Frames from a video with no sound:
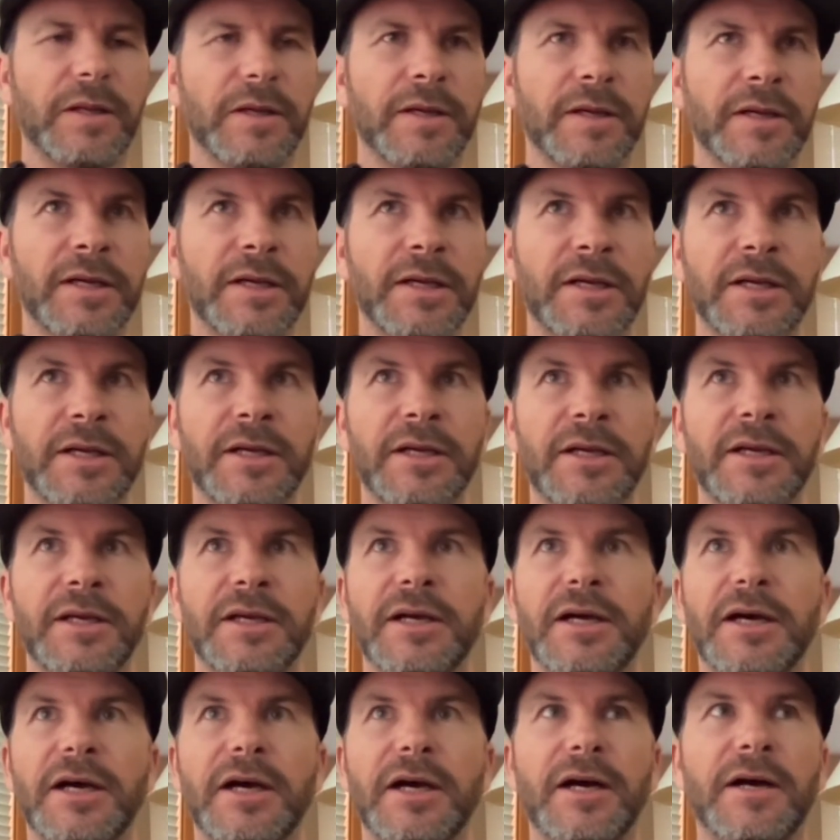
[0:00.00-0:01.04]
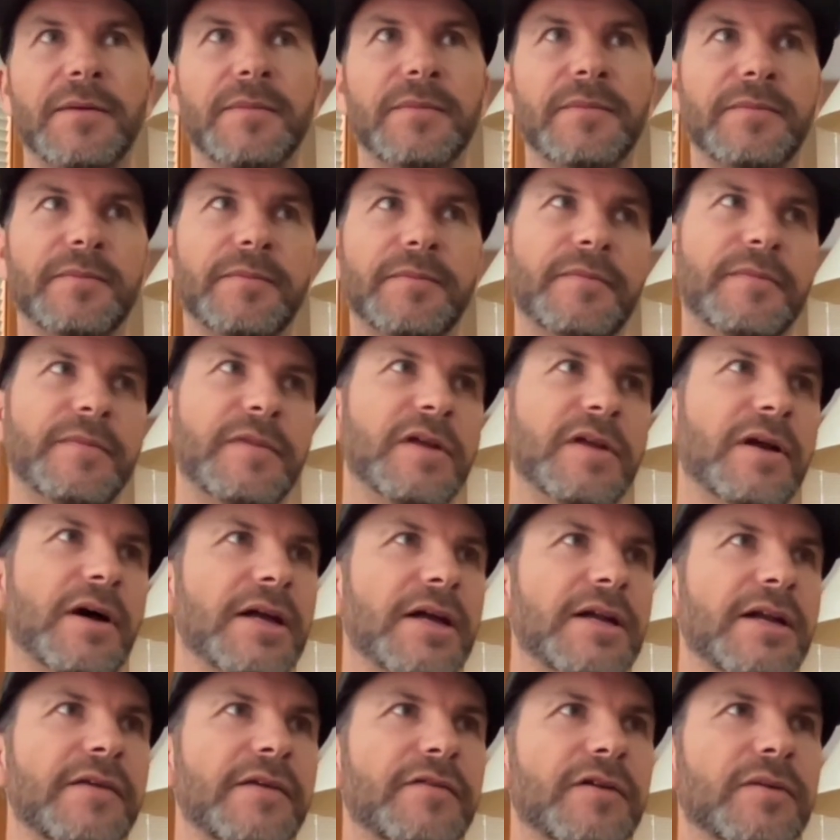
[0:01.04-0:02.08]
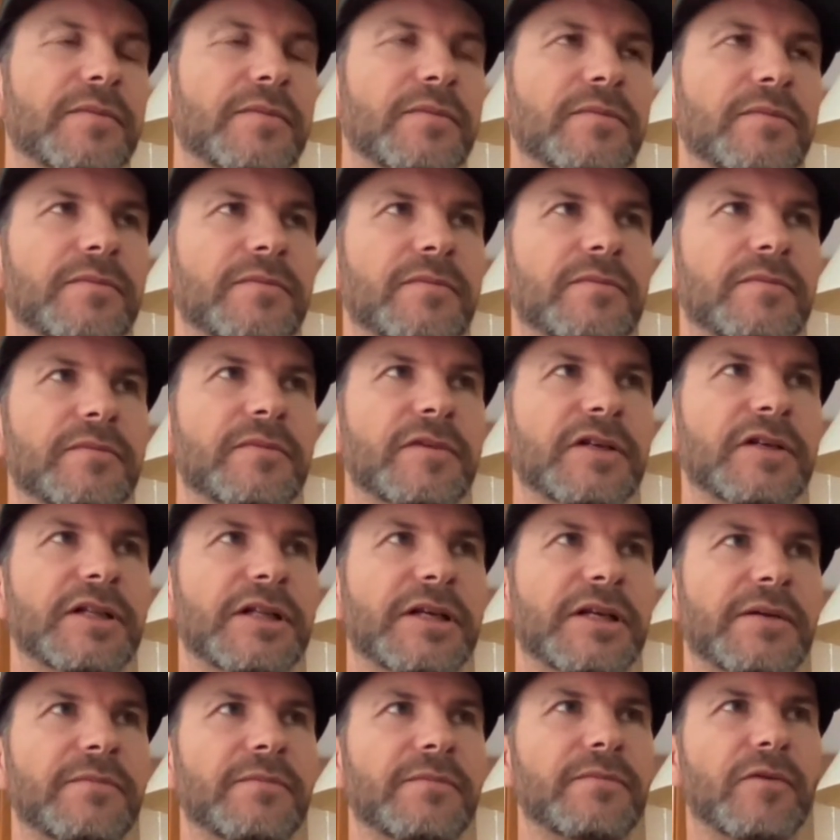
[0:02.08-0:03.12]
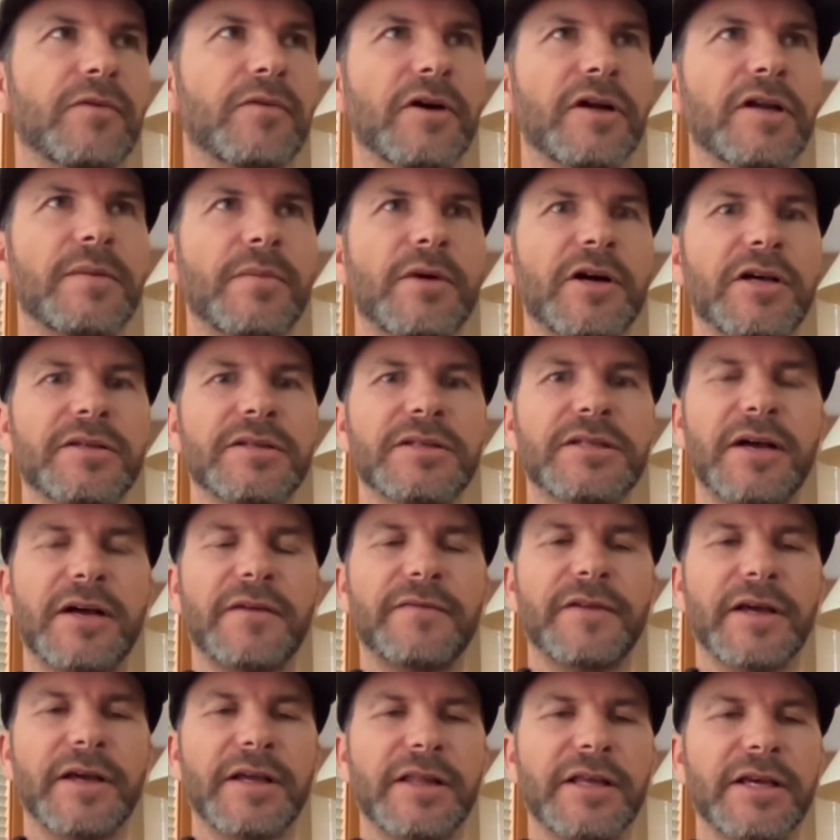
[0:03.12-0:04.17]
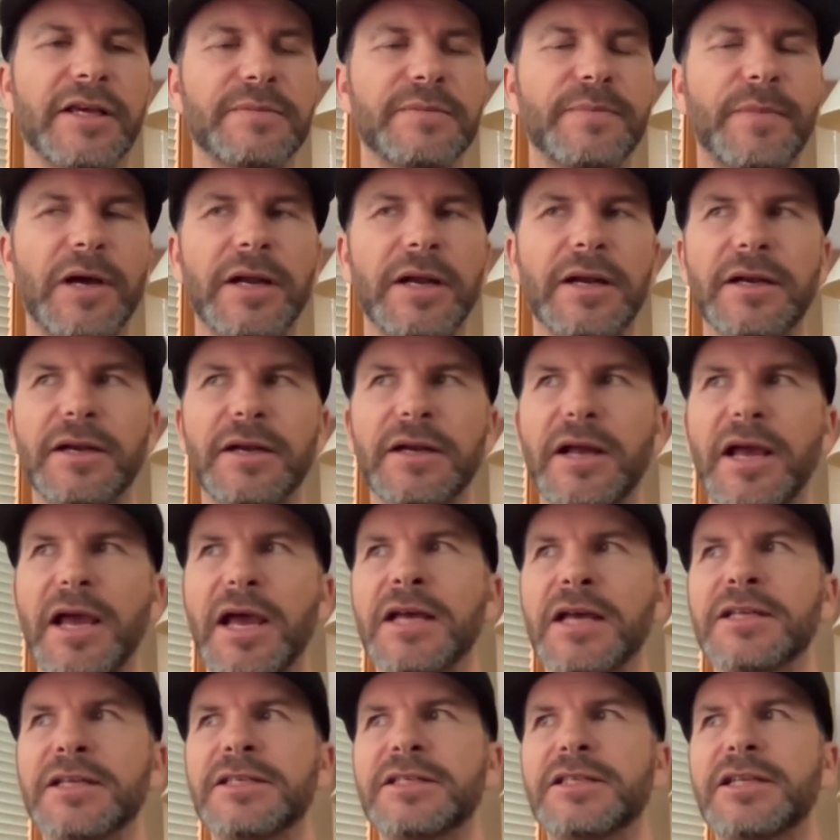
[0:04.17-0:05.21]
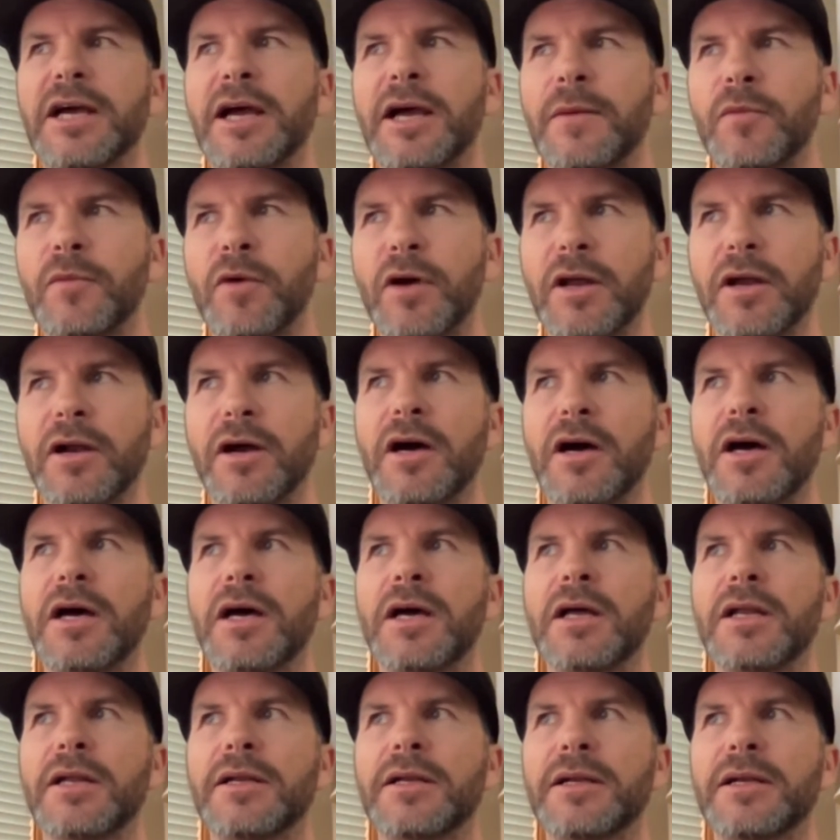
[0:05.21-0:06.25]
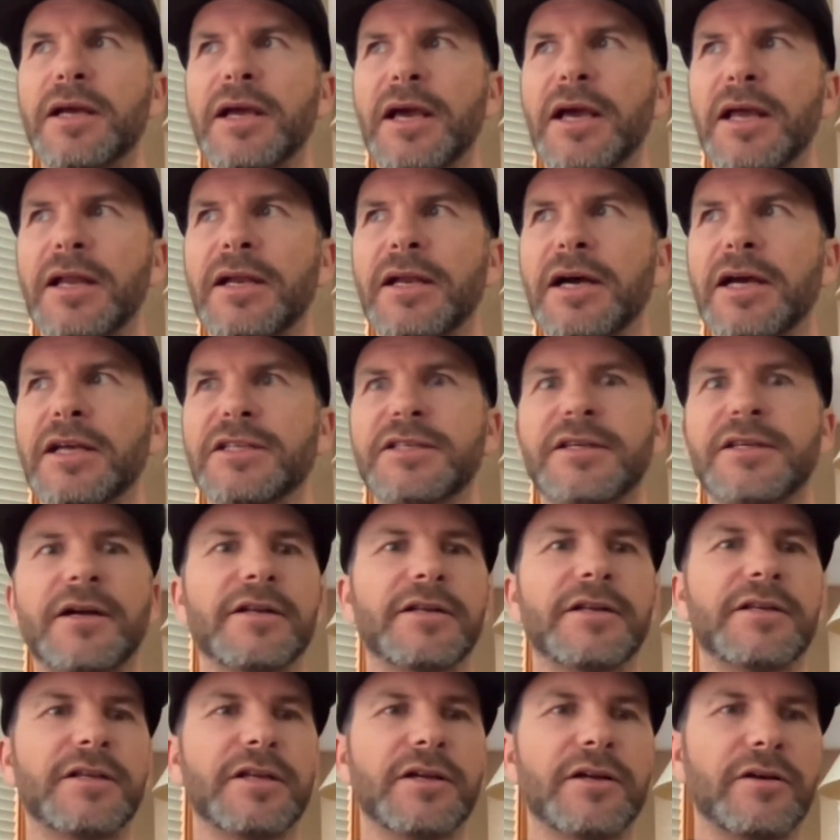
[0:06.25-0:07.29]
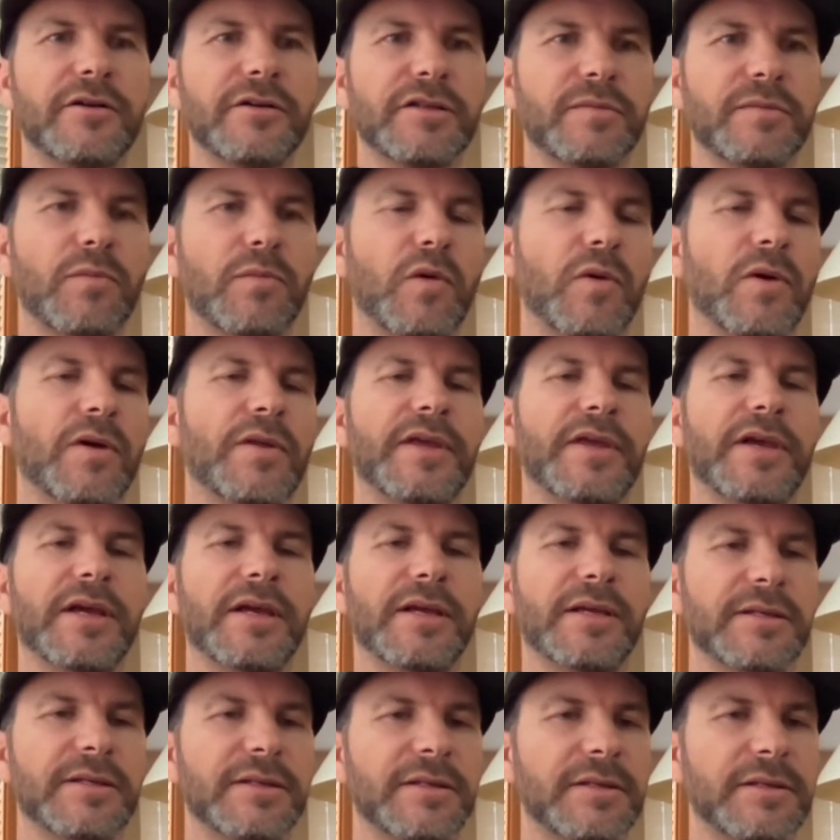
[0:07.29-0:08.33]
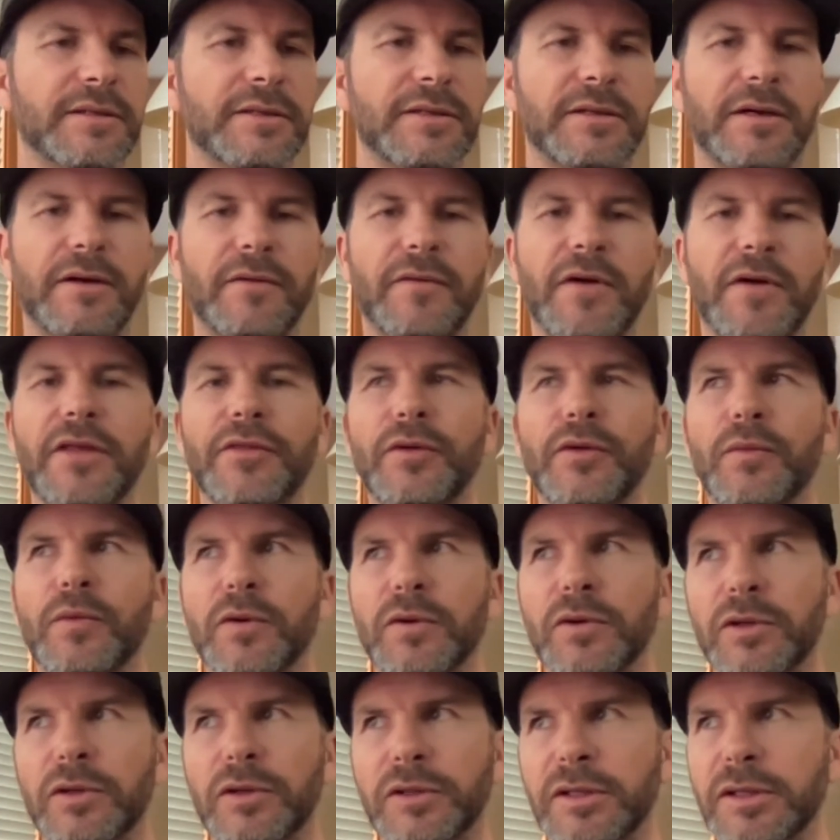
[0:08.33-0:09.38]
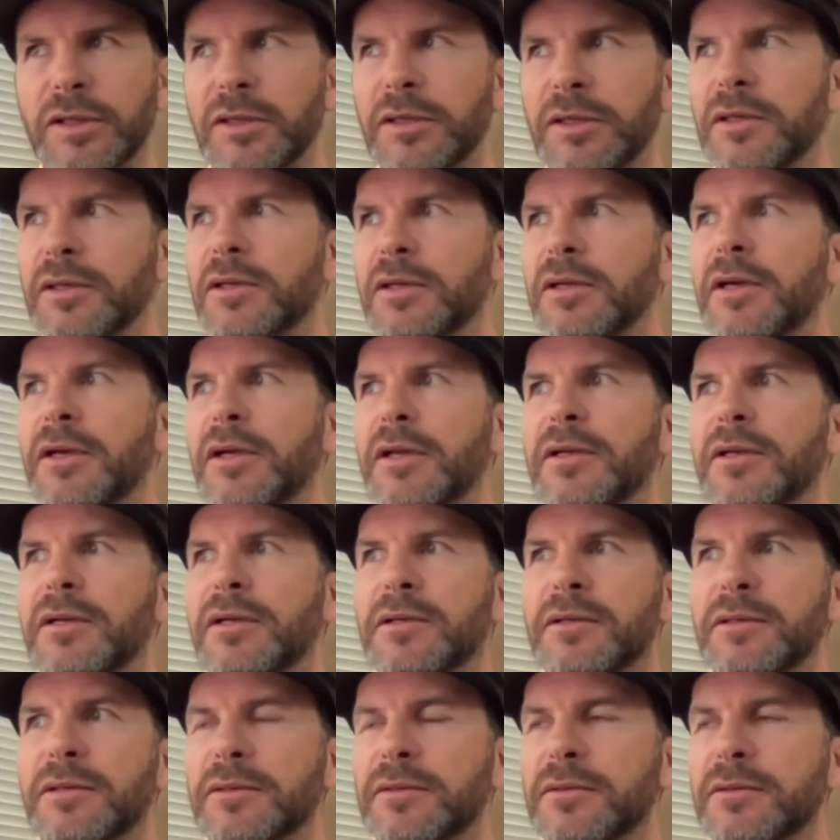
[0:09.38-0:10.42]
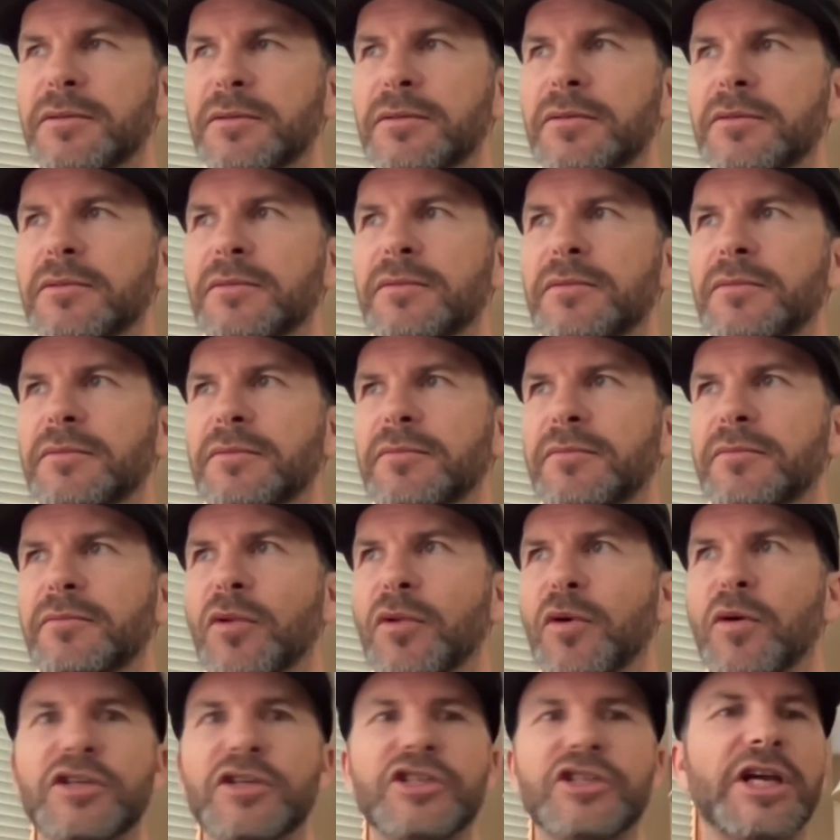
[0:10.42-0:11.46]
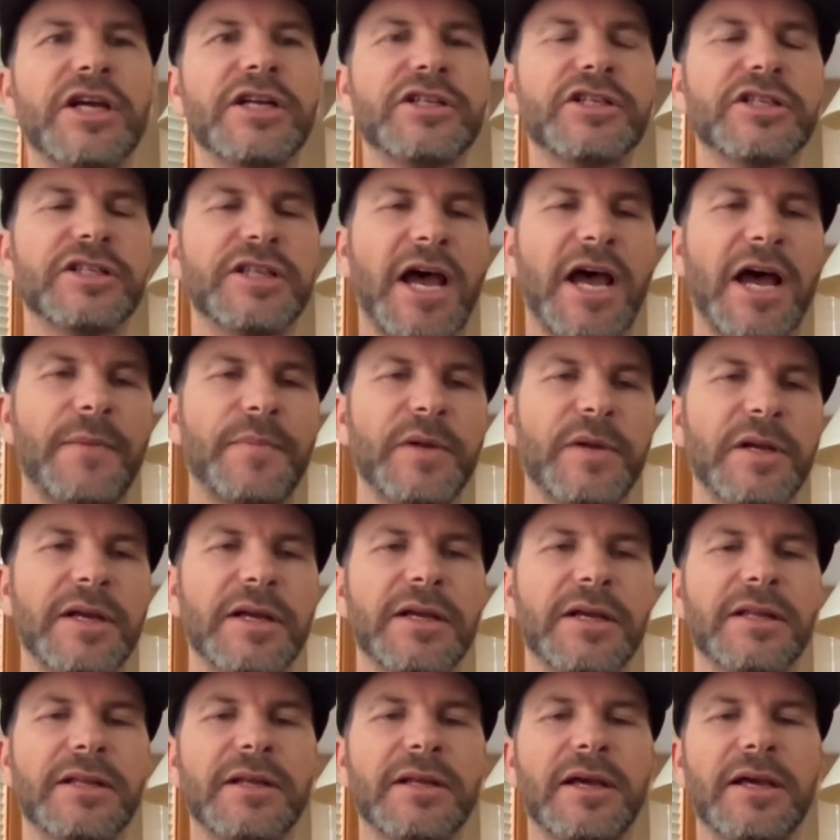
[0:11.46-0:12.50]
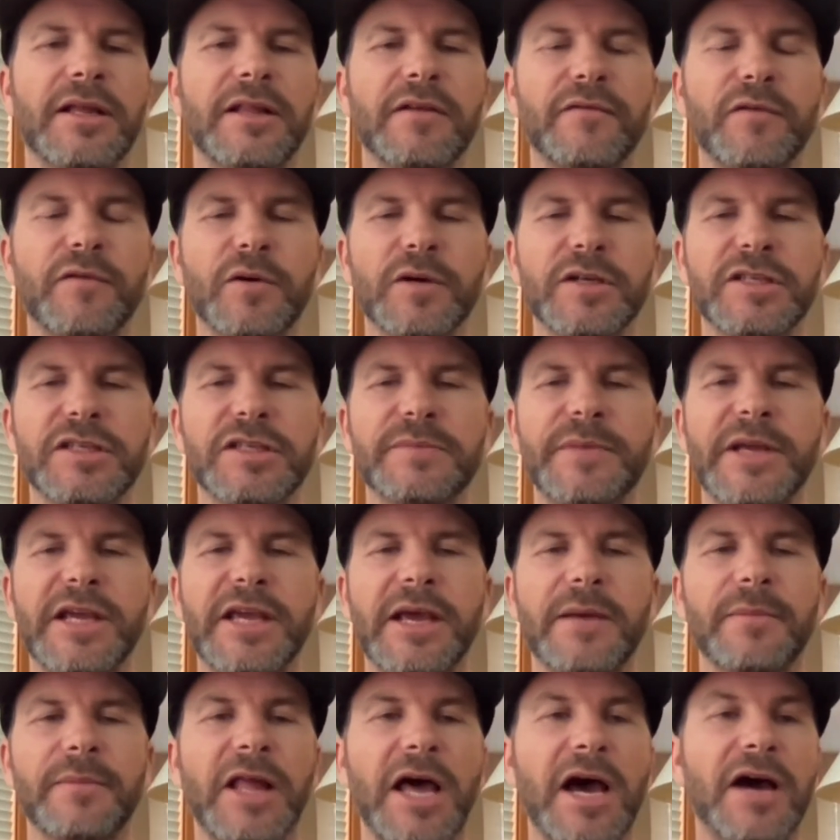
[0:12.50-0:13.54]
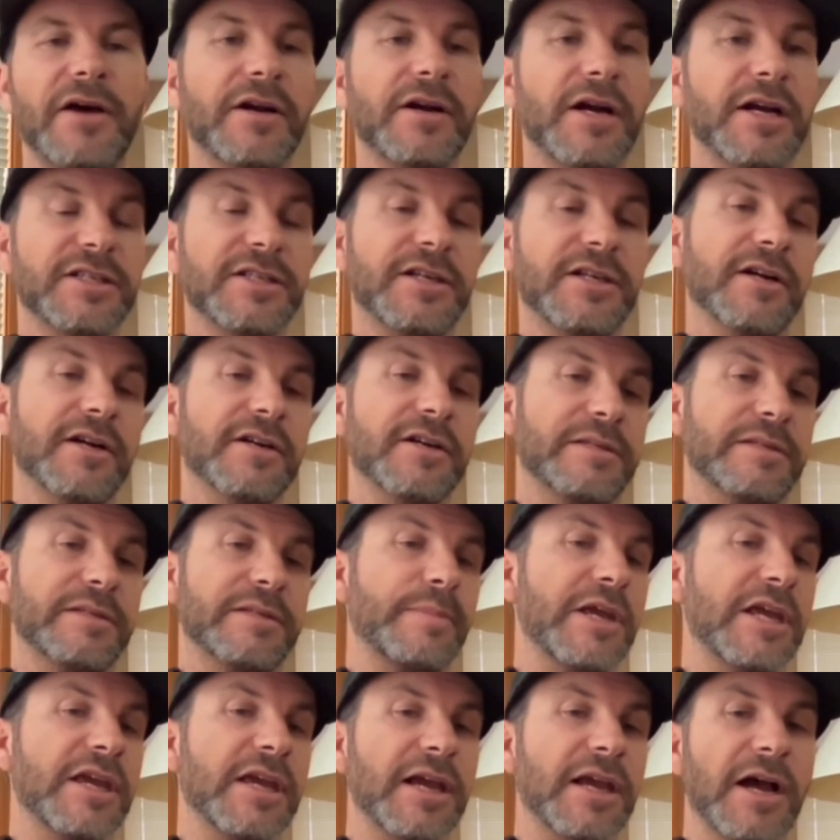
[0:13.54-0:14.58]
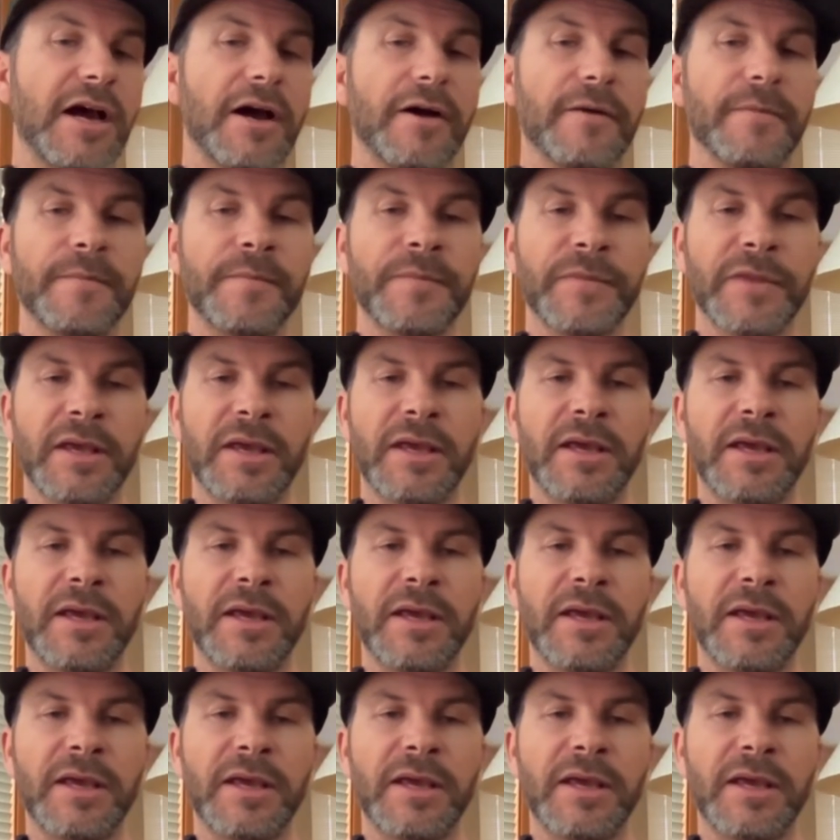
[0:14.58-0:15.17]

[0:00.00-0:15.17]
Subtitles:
And, I never really worried about stuff like this. But as time went on and I started to notice more things around the world and more changes happening and the voices became louder, I started speaking out